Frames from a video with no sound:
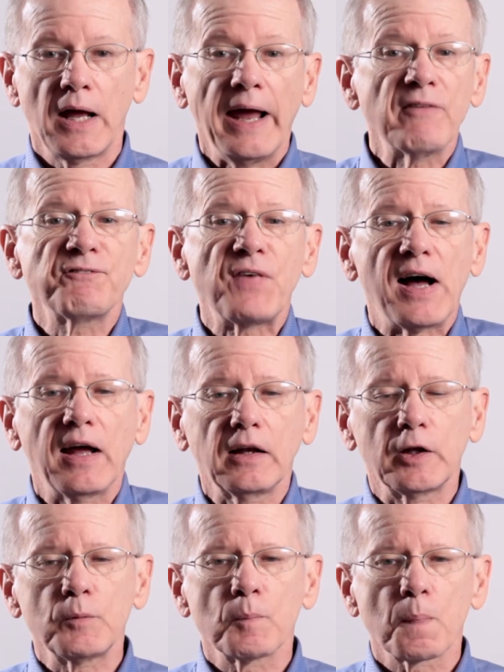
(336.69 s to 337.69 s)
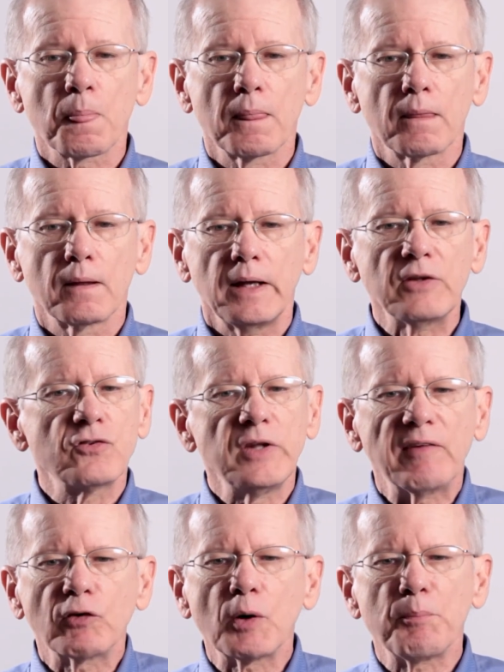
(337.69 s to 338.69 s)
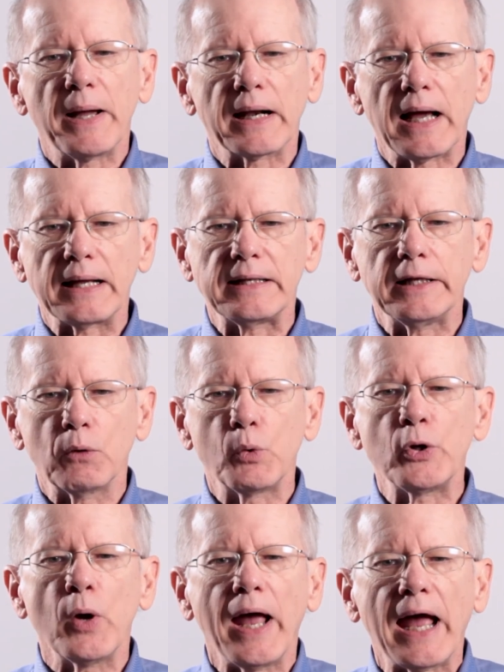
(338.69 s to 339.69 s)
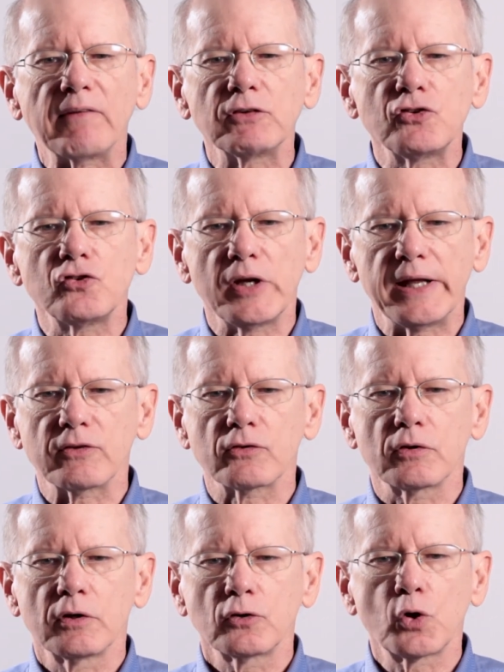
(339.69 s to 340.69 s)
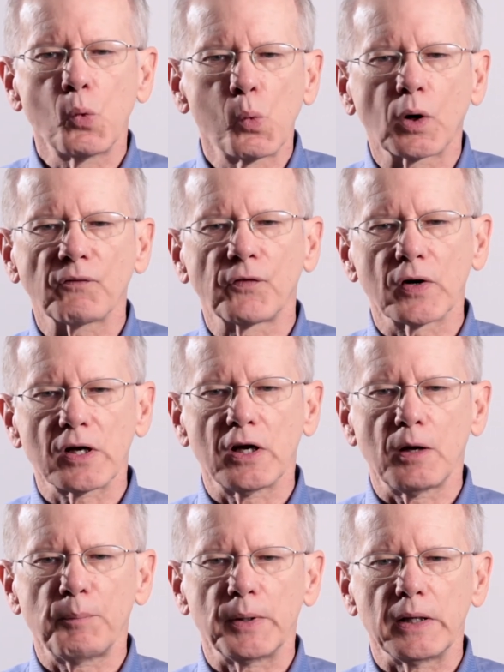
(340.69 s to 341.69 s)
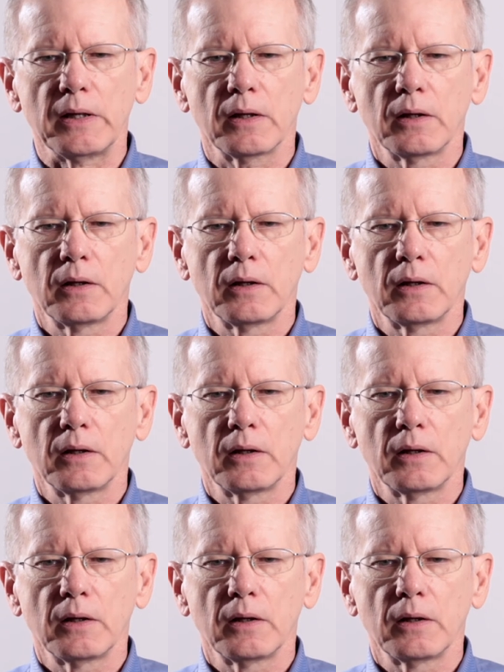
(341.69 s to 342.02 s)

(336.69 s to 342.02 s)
And finally, it's never a bad idea when you have a chance to work for a company